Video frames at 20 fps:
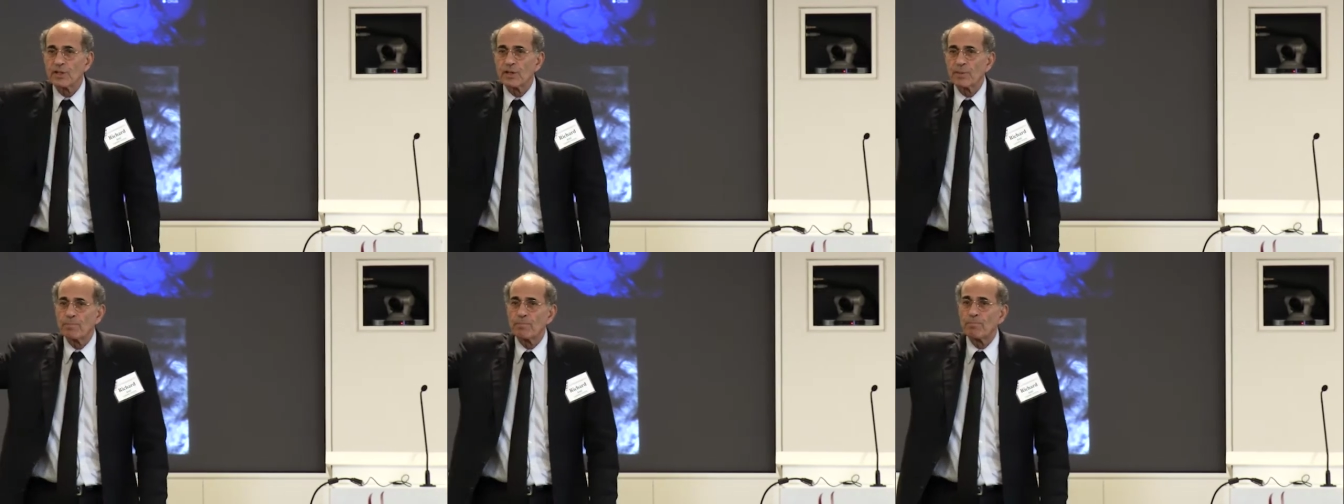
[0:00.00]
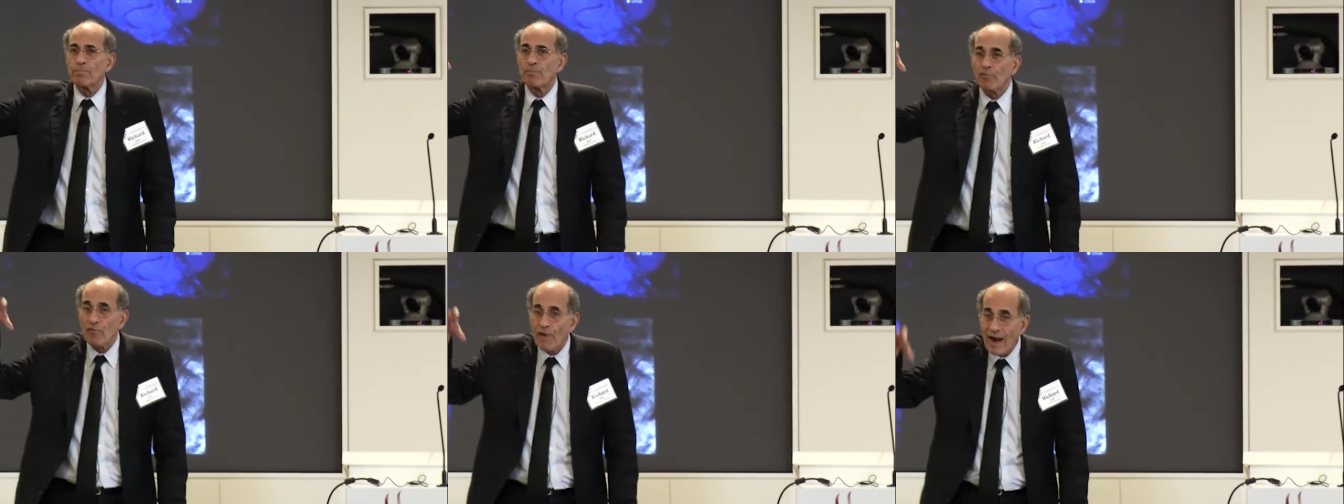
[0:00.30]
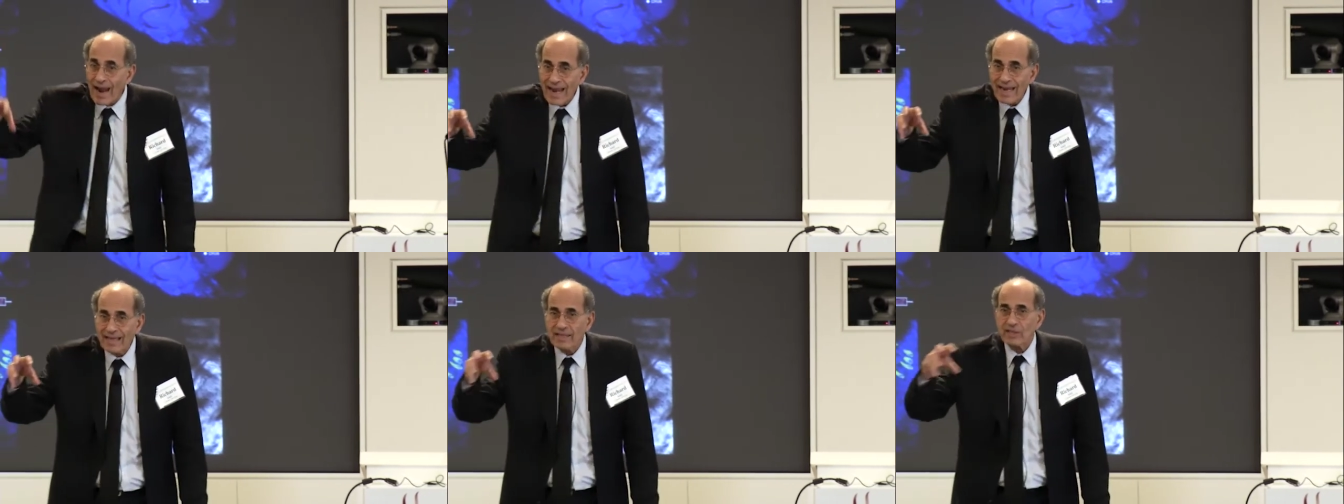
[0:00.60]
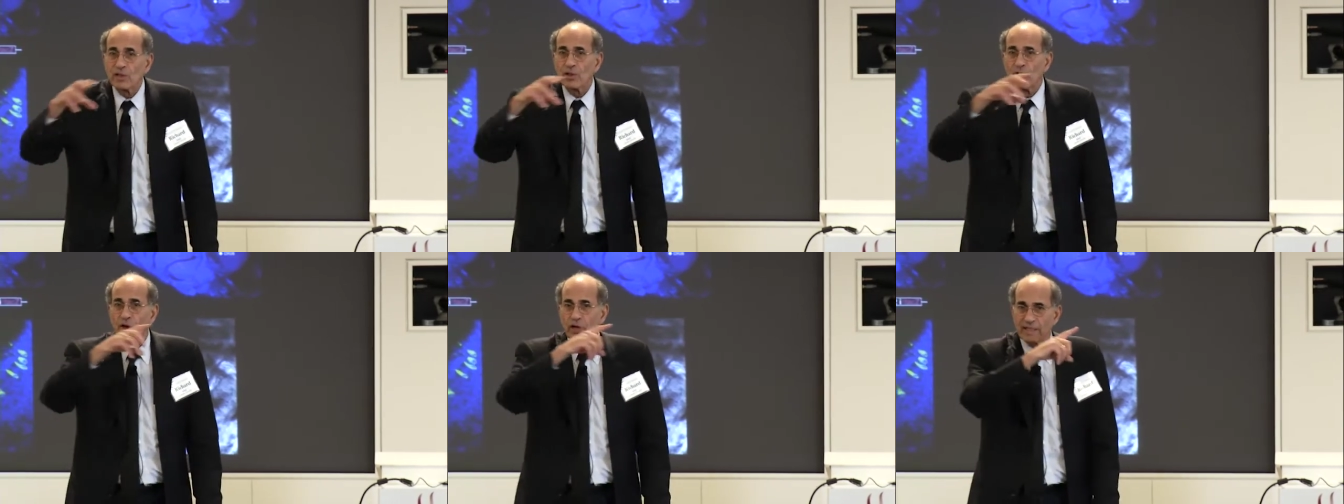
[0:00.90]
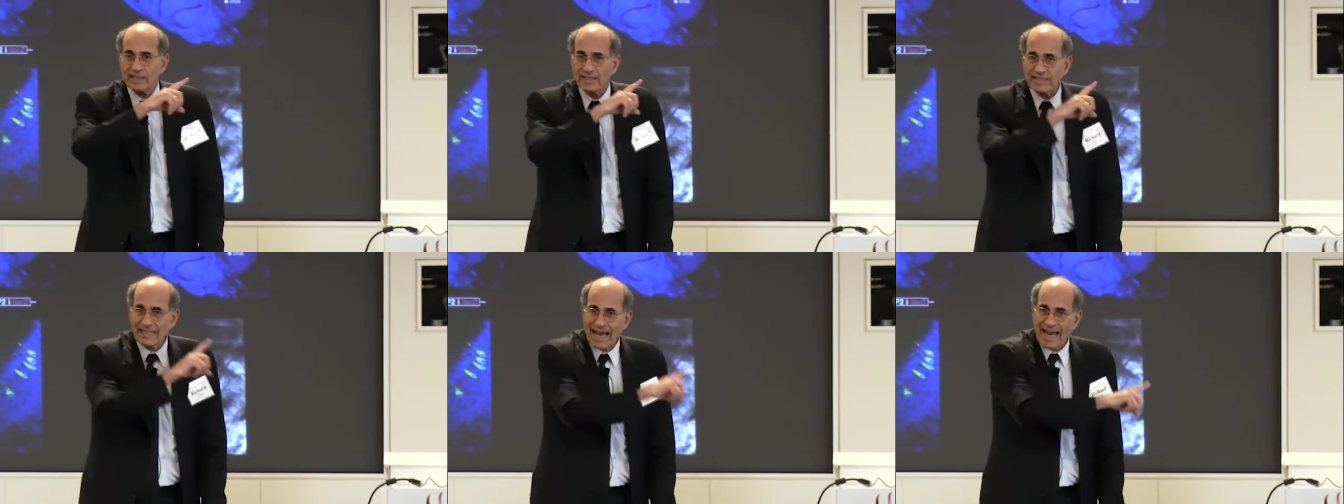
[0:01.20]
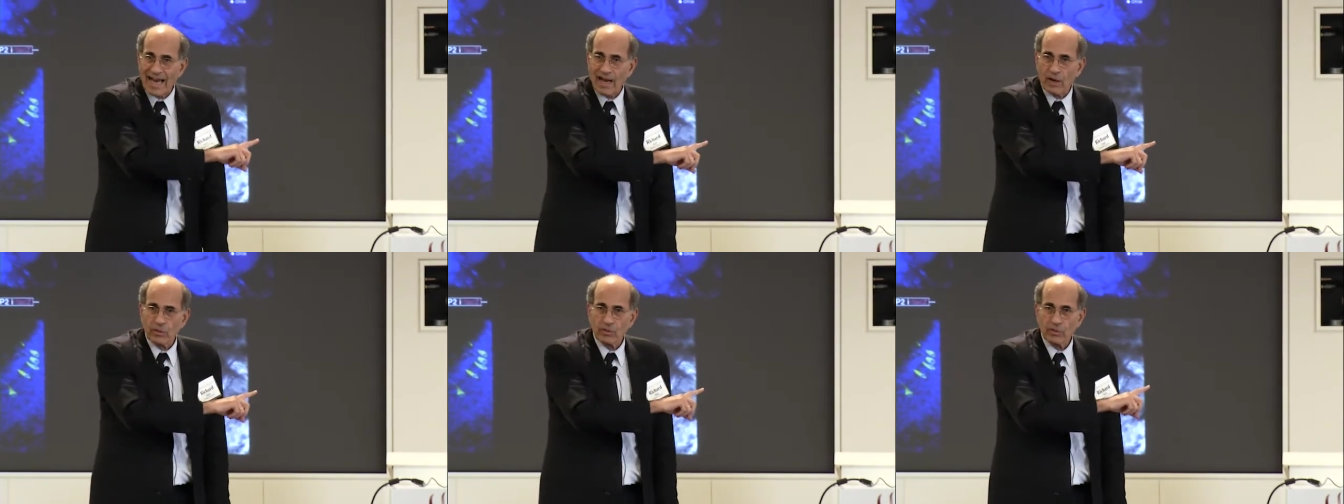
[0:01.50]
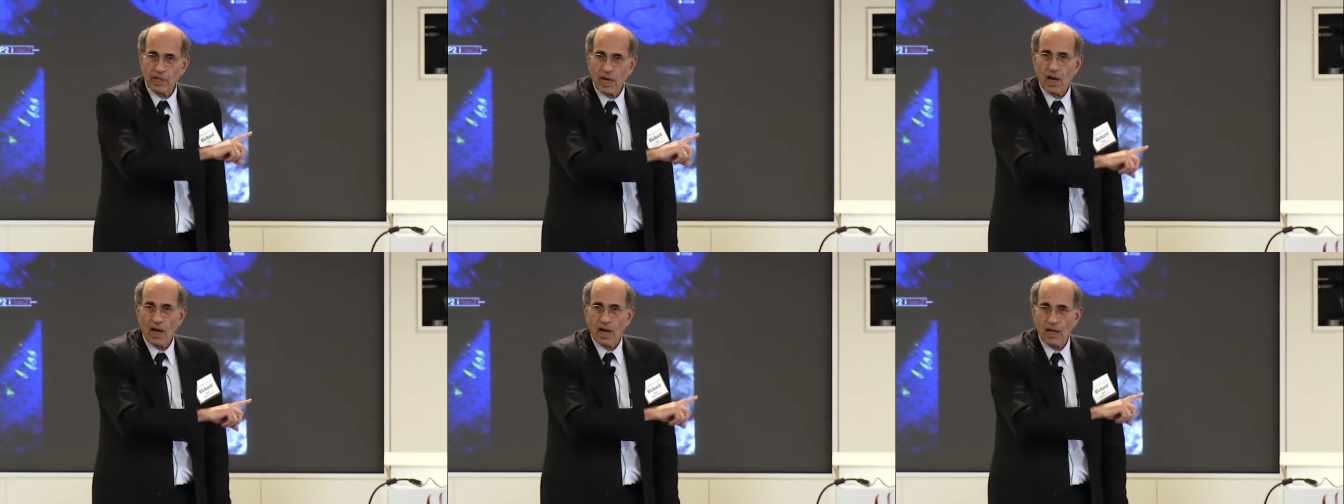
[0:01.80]
the brain look
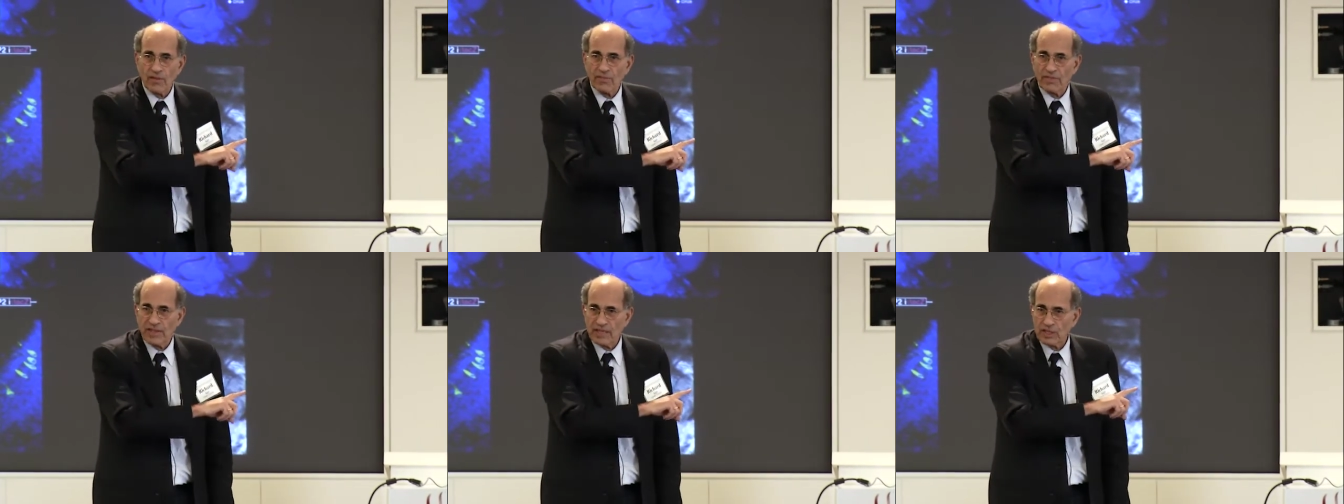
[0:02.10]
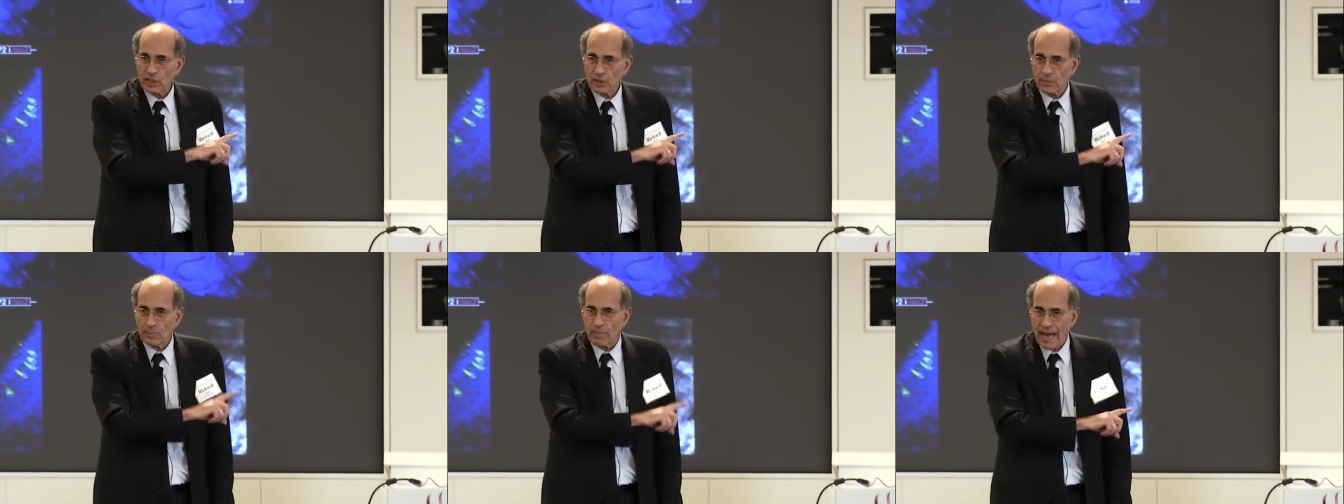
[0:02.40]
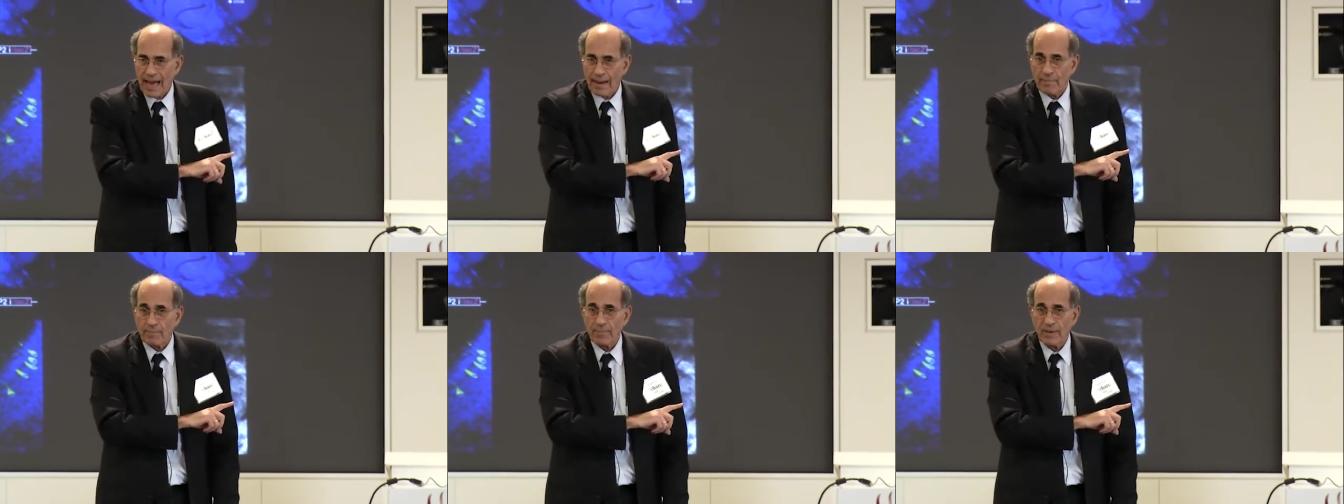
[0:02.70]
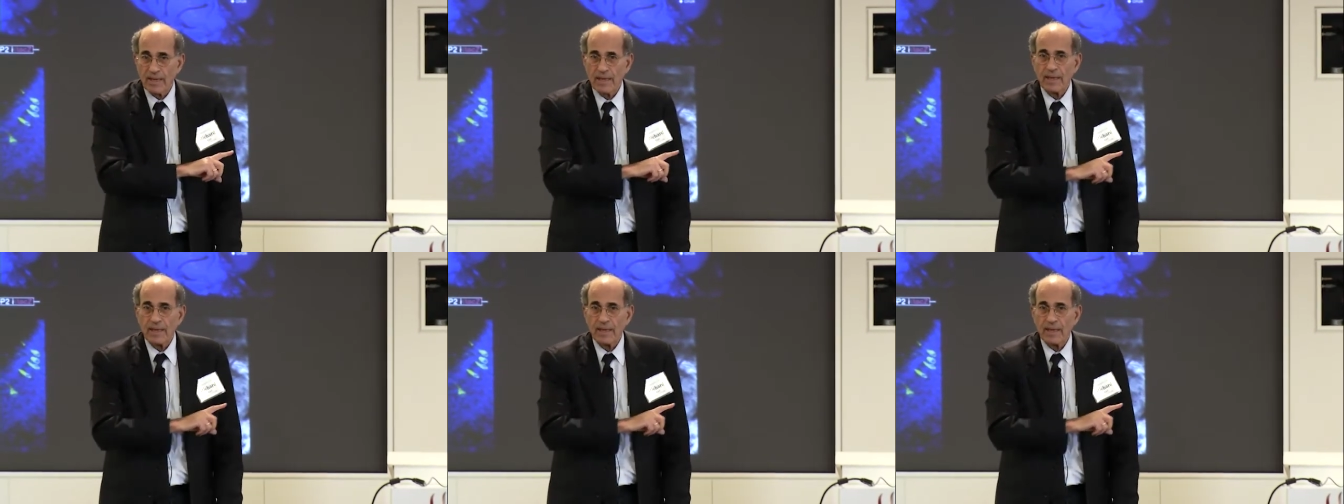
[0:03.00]
down on this map